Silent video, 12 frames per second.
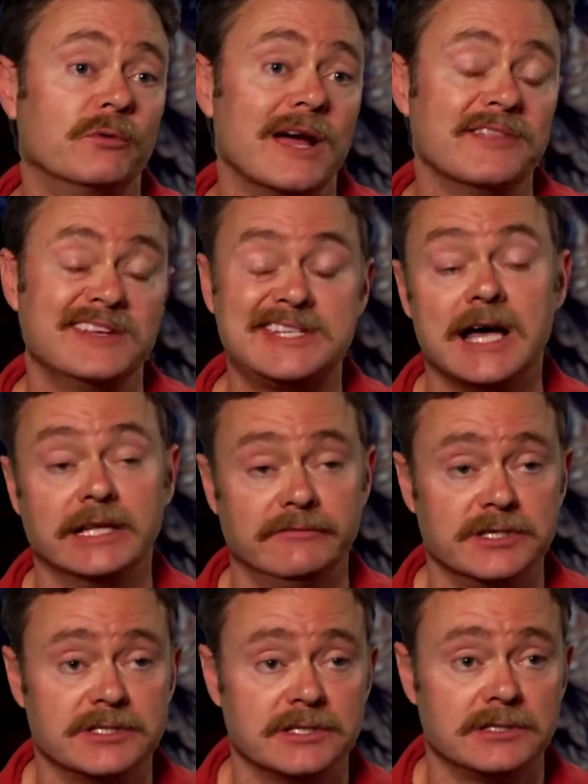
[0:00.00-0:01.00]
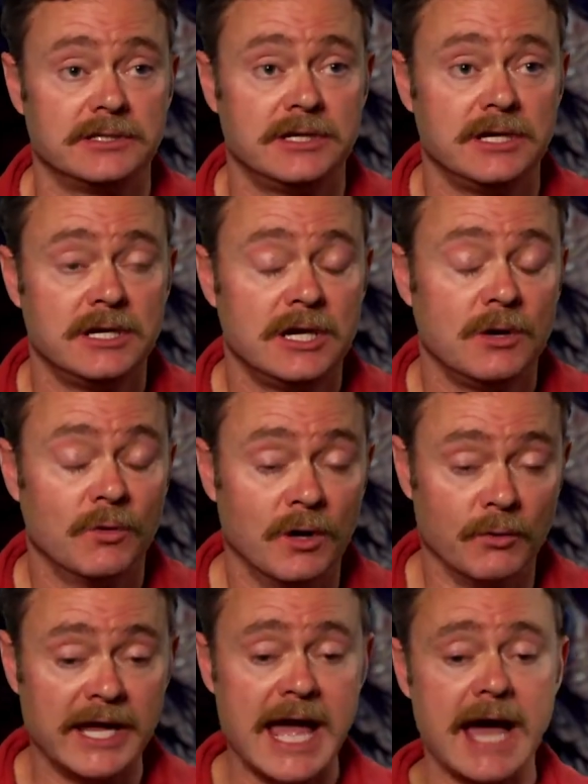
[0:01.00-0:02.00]
around the television, where
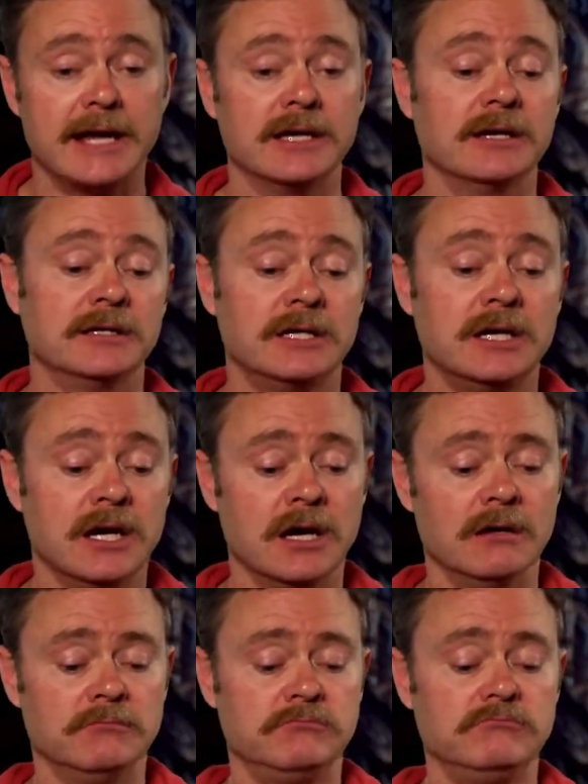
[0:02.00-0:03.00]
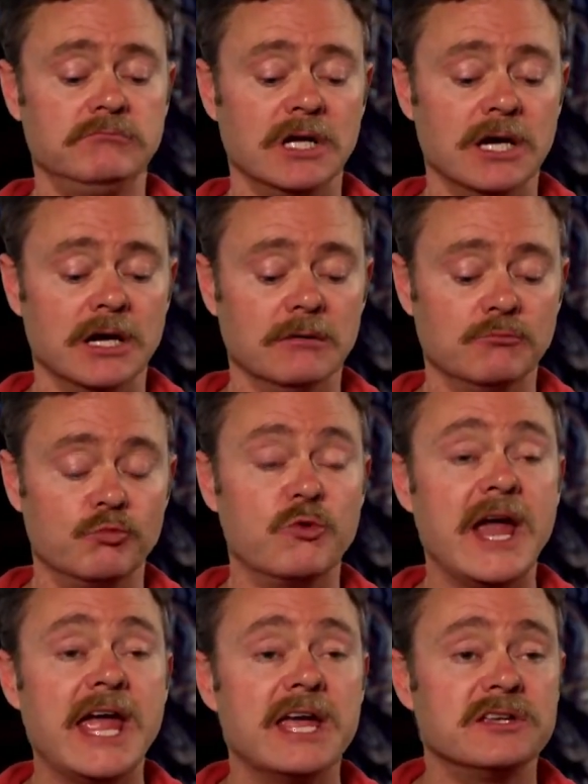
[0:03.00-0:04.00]
we had a
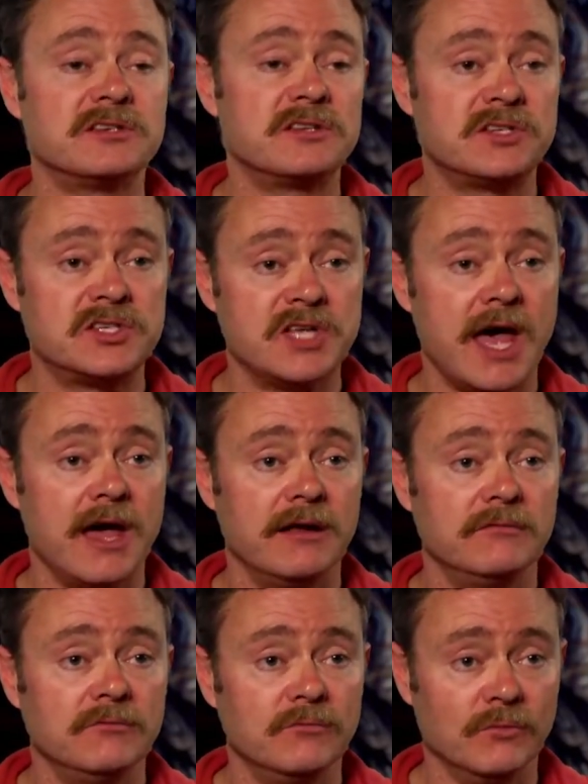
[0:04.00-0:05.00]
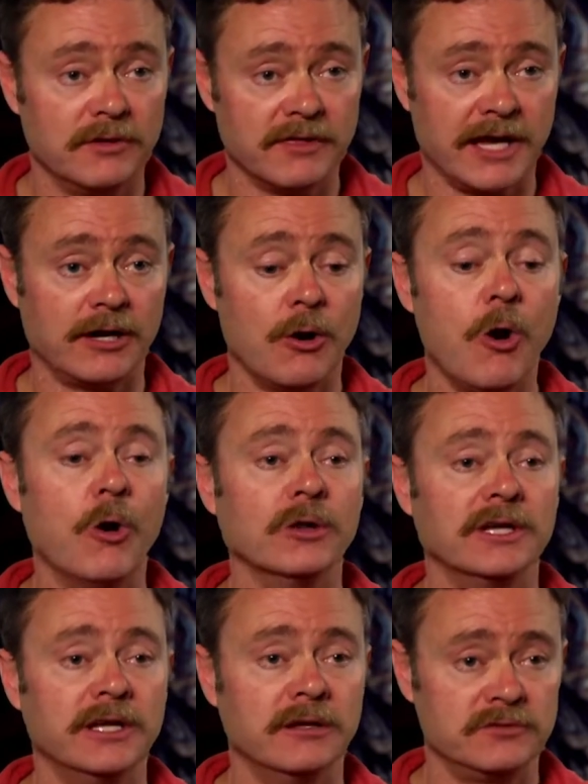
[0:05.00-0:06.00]
raised set with like a
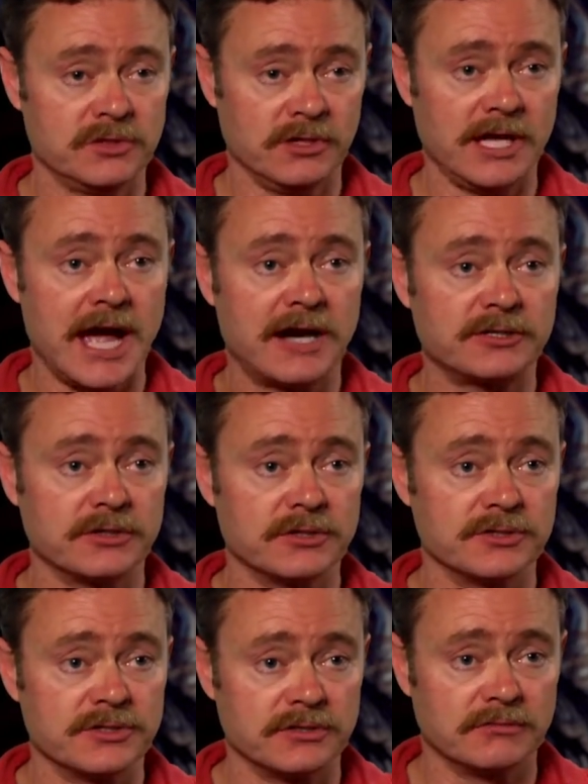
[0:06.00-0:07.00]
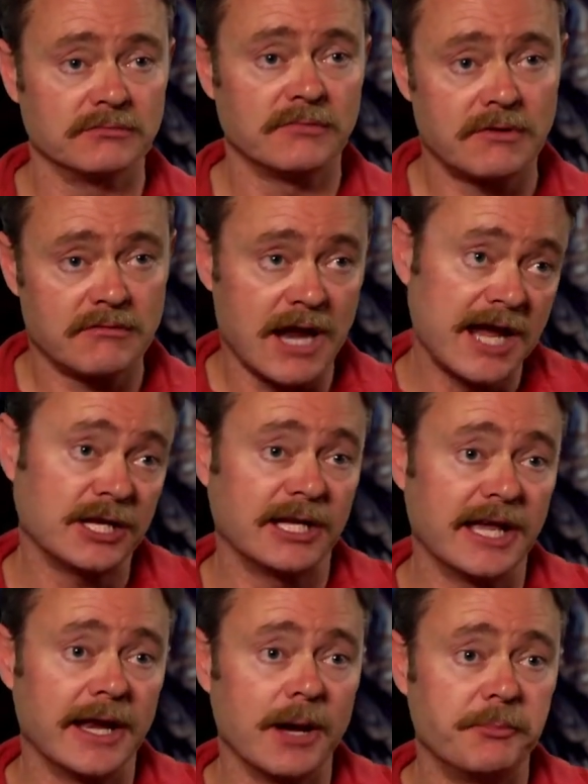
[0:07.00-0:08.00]
hole in it so the actors and I could
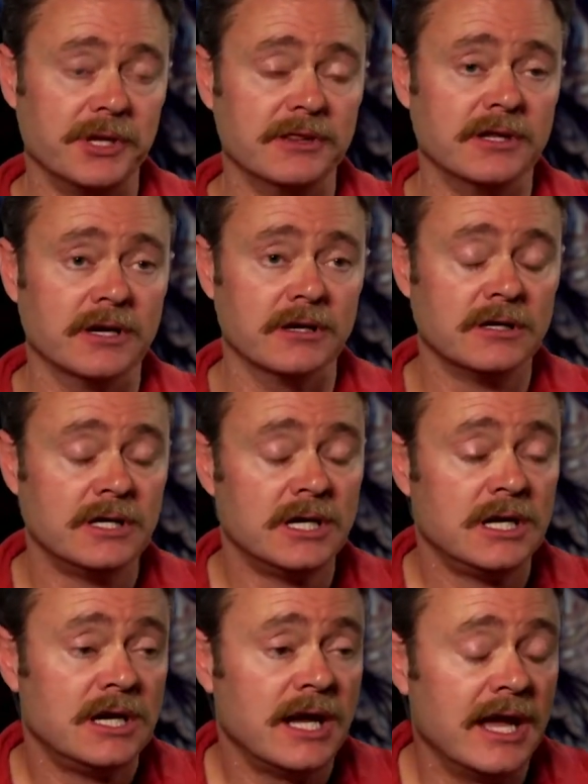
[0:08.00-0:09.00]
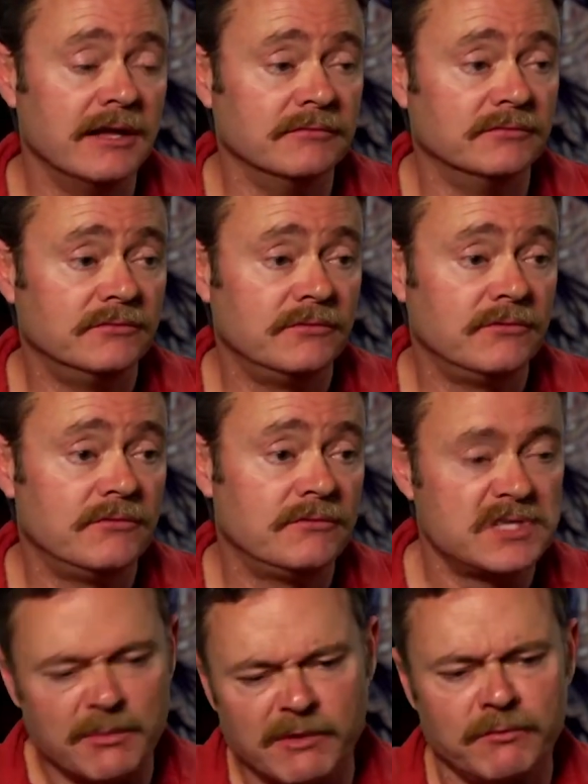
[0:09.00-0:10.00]
get up in there. And
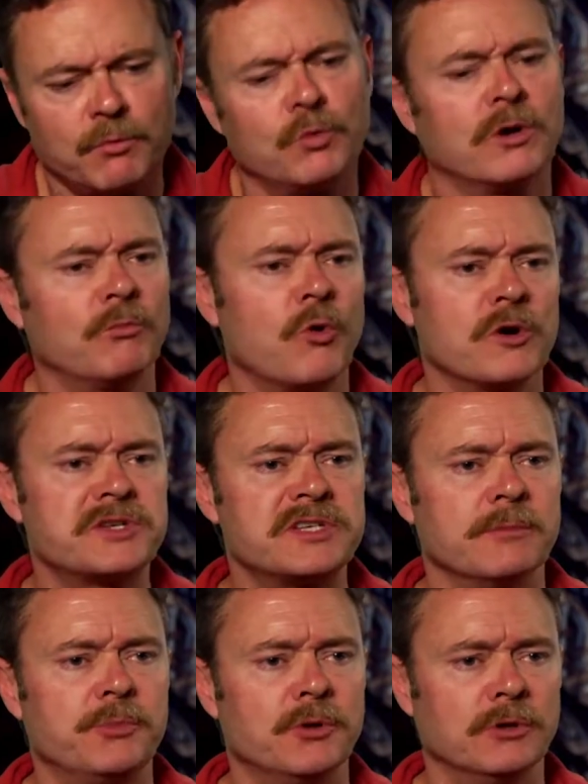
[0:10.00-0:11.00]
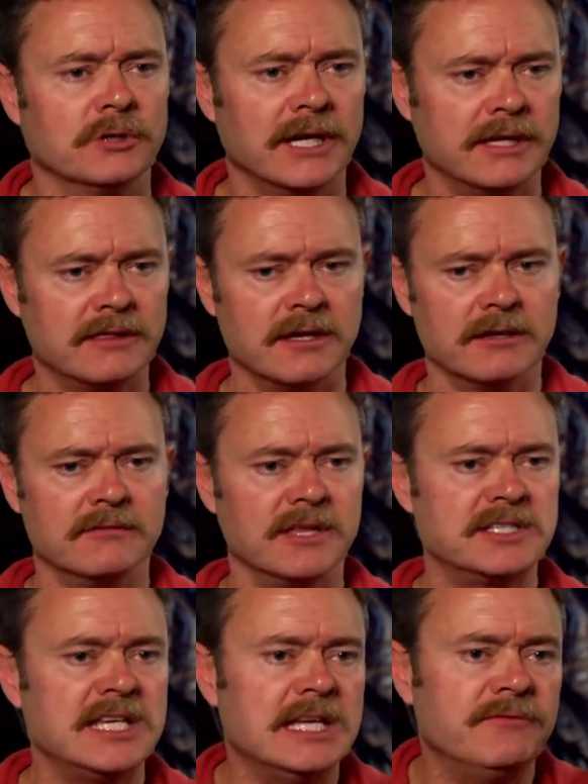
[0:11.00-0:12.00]
some of them were more simple, like the
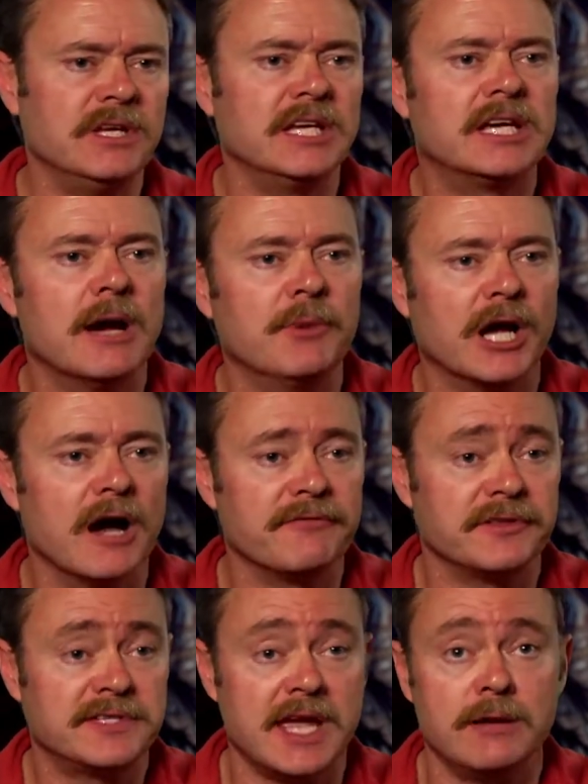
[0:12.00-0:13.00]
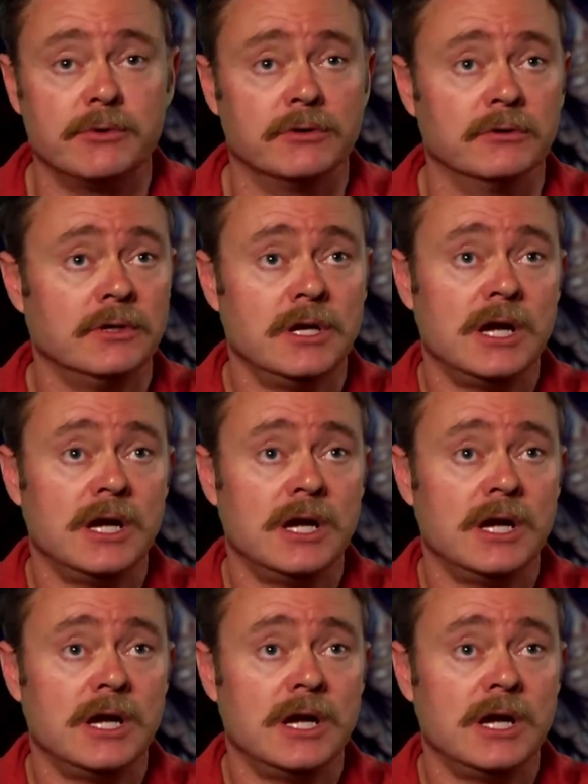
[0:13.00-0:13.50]
TV coming off the table.